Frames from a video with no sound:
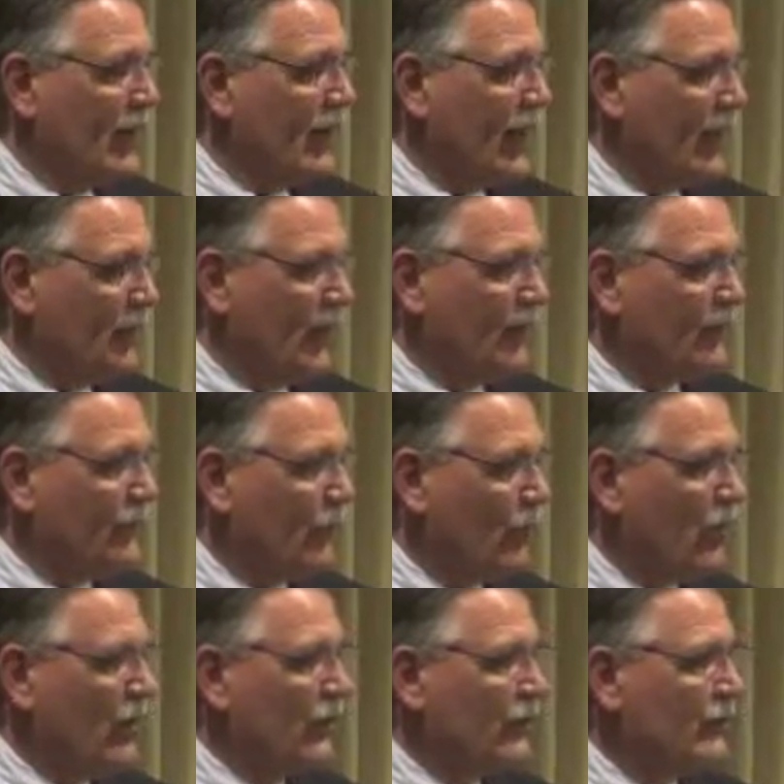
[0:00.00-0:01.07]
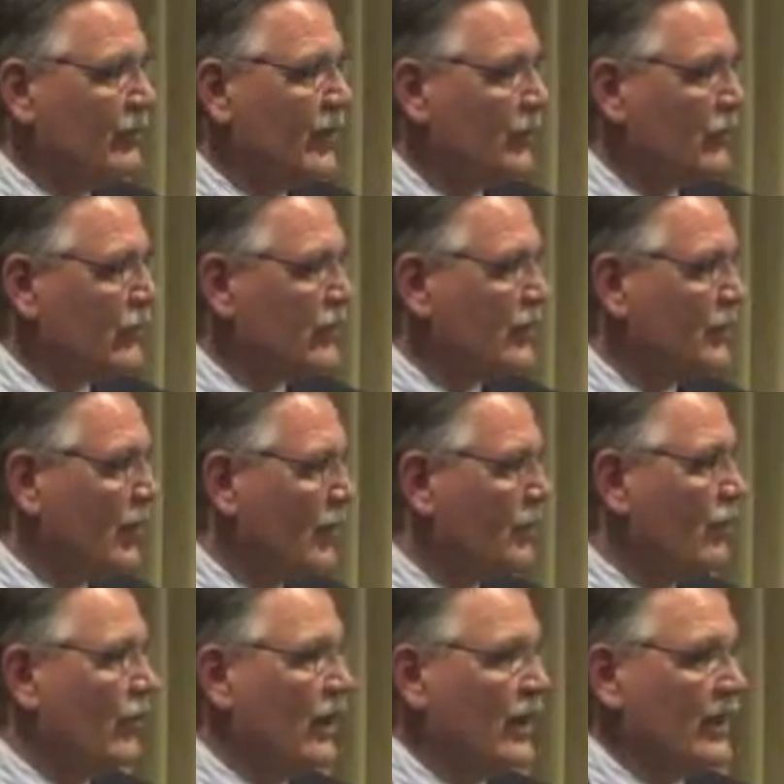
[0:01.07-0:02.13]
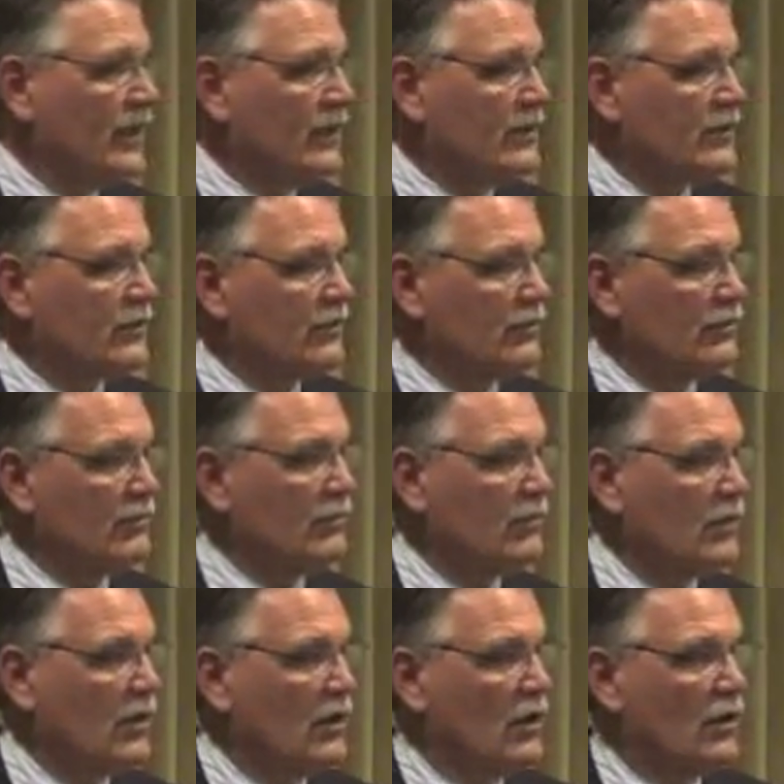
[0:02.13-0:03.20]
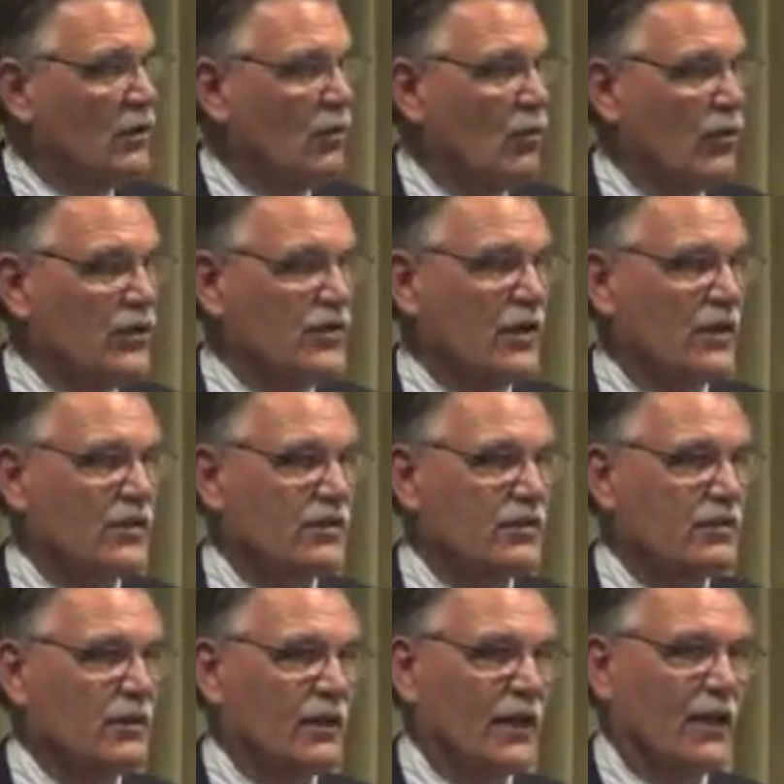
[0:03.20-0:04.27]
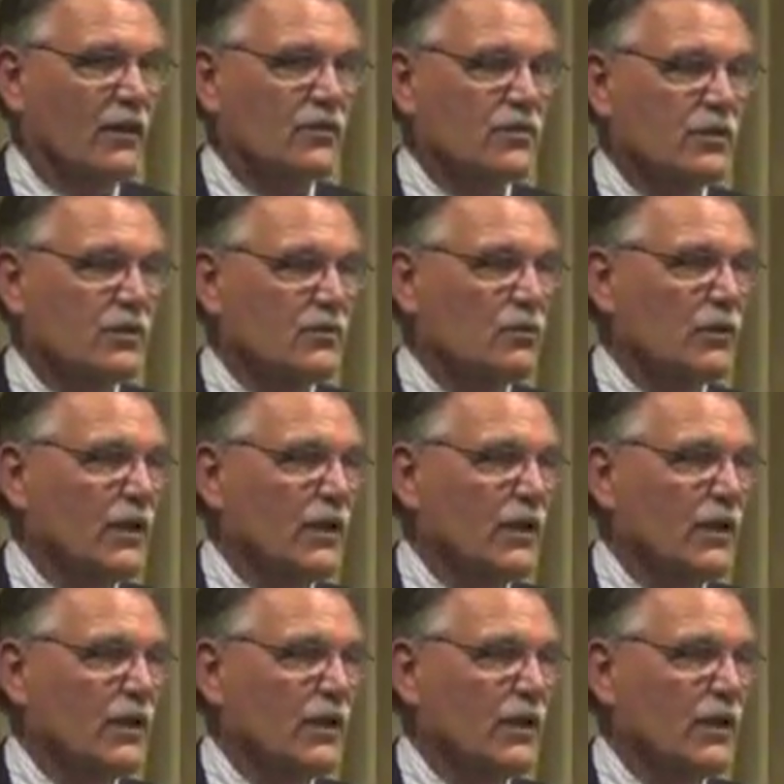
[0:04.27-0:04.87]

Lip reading: had about 400 membership upgrades. We just announced this